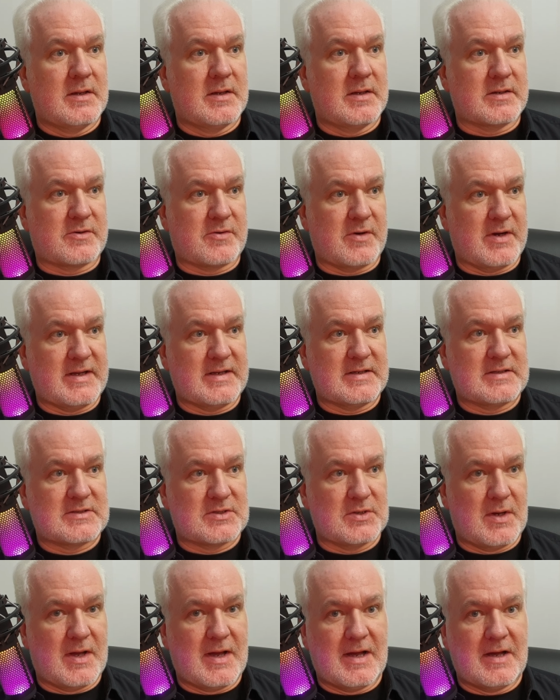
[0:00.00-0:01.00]
great
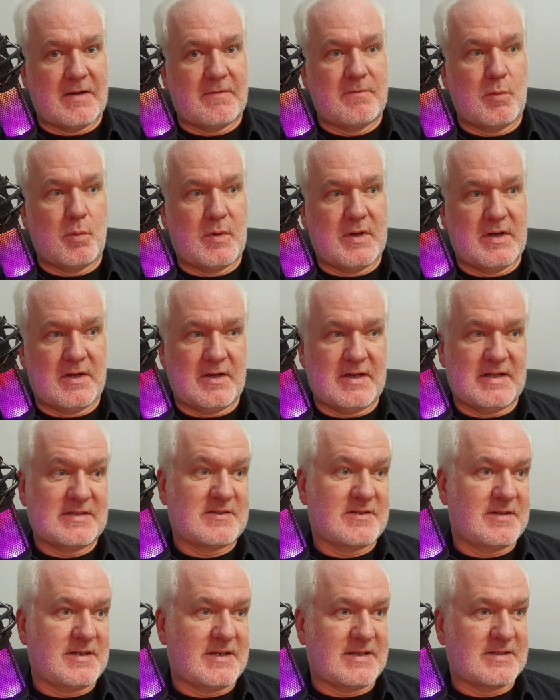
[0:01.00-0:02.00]
to have when
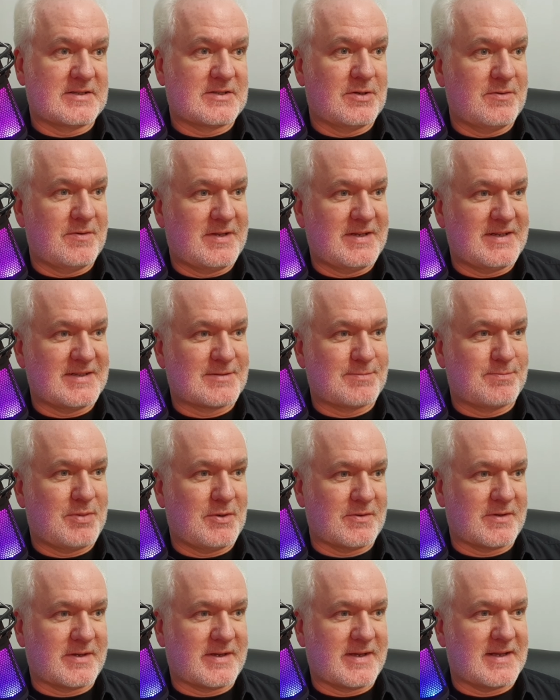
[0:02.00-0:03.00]
listening to this
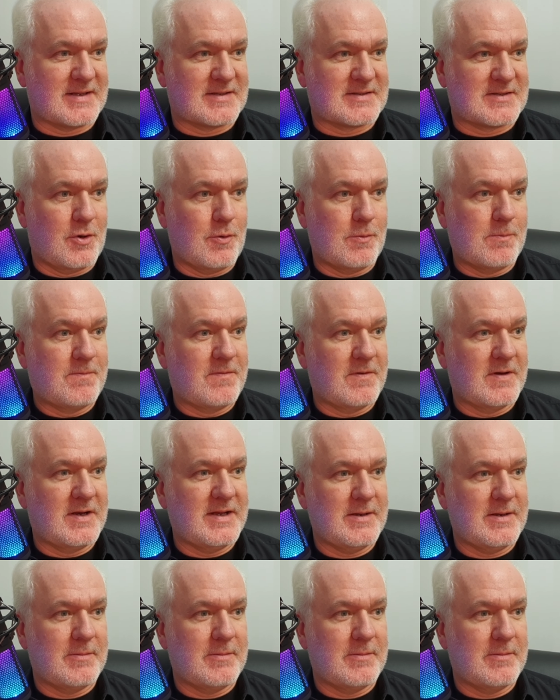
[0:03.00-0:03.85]
podcast, hopefully.